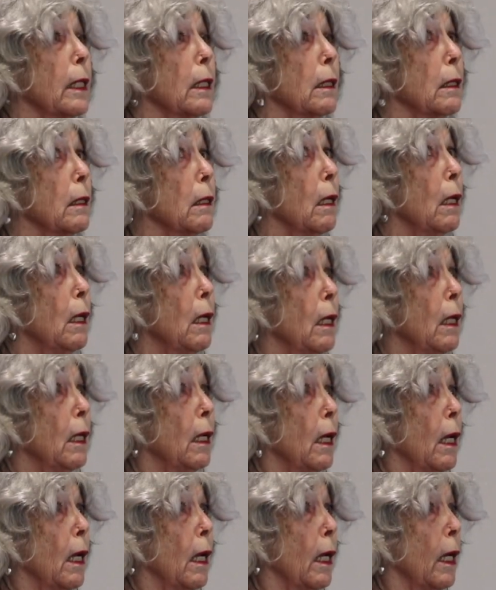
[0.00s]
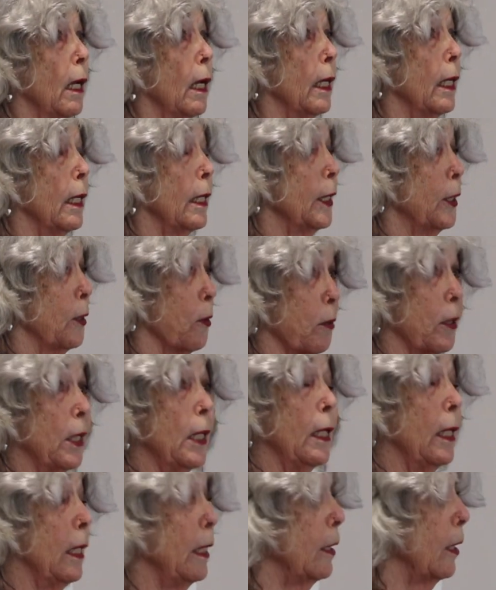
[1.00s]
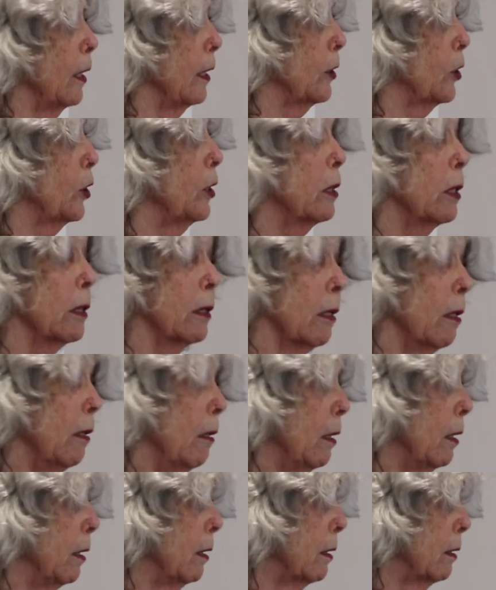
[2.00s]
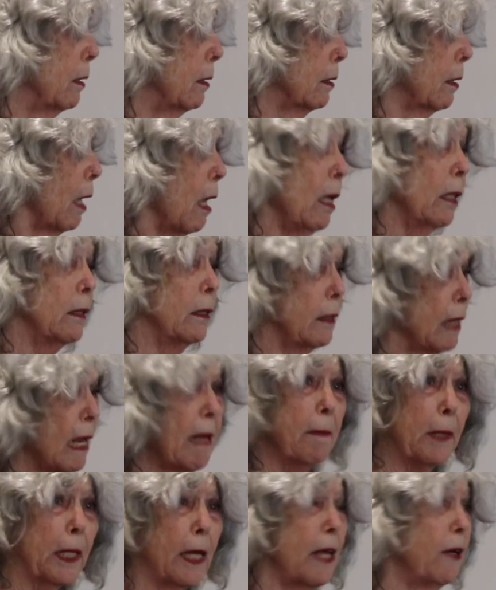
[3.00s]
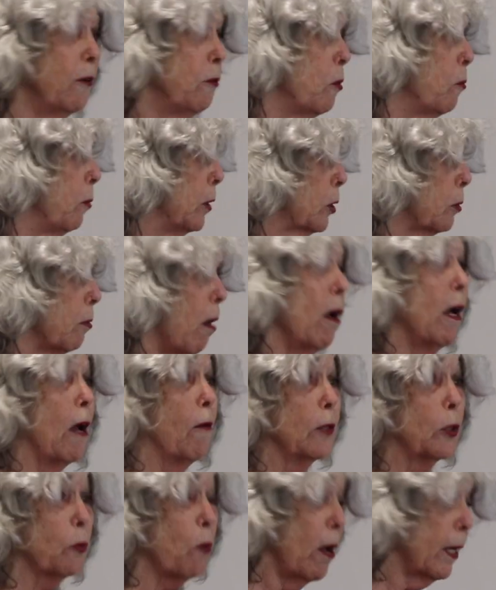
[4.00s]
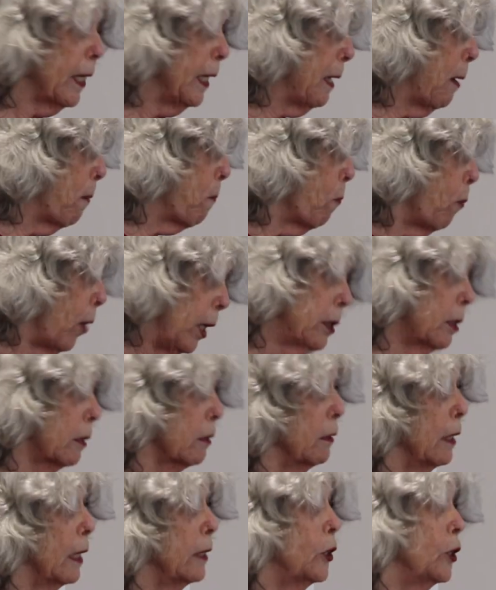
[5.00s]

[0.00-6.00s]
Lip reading: and, you know, she says, God damn it, I don't know what's wrong. I was walking up Western, and